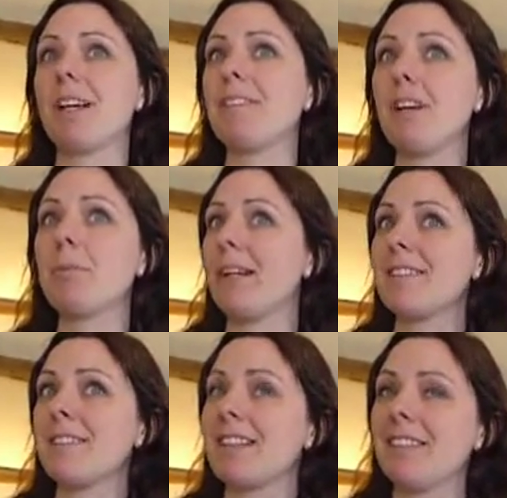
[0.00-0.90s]
We have no
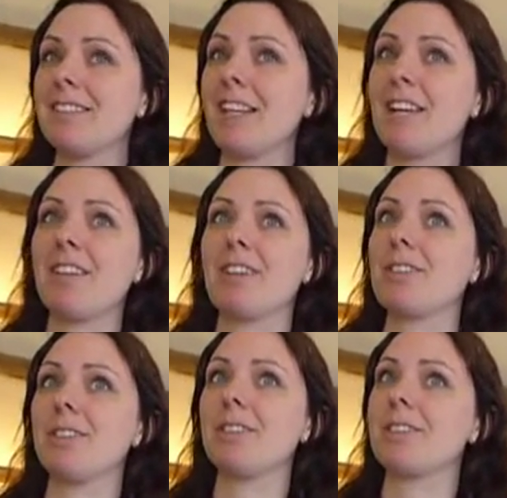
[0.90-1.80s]
plans to close any of our
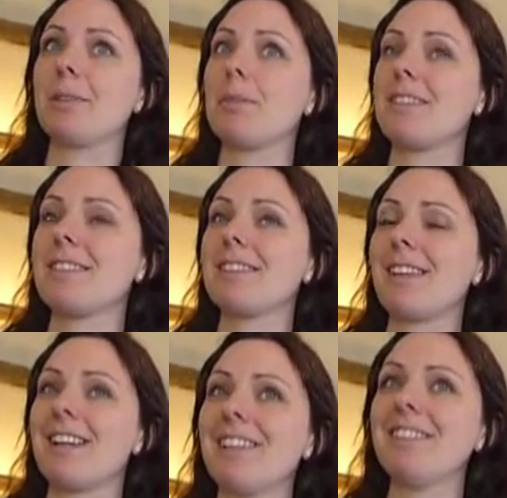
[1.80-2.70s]
stores at the present time.